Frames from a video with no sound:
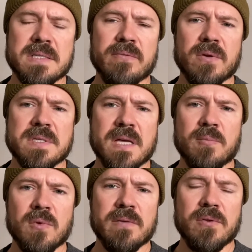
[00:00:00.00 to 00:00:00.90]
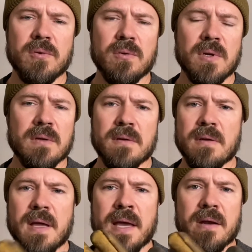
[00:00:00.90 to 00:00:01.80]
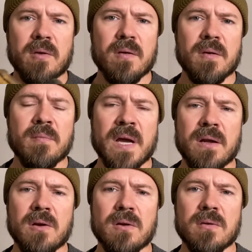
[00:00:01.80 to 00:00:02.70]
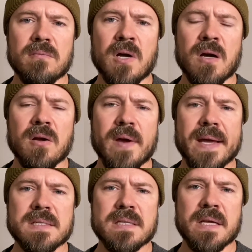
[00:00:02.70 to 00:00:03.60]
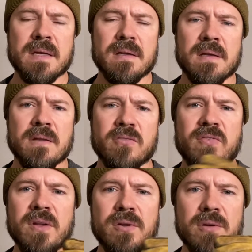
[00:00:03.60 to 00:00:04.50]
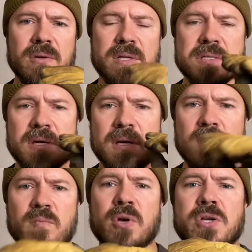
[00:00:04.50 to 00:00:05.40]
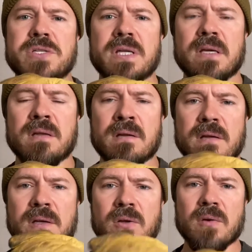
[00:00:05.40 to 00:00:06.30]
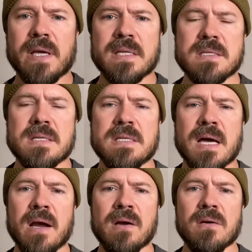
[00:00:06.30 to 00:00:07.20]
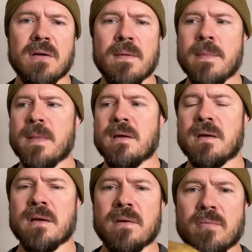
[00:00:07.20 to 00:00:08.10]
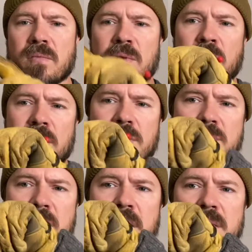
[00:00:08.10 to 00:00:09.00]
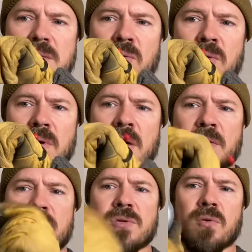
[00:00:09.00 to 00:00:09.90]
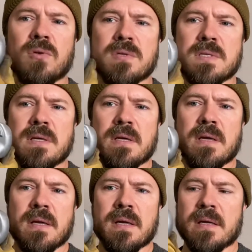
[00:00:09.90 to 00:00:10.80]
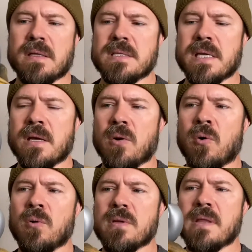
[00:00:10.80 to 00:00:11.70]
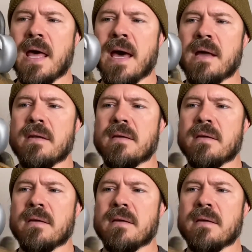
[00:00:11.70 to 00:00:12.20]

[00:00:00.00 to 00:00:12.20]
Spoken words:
for example, if you had a minor auto accident and the fender is pushed in, against the tire, you could use this or other tools to get a hold of that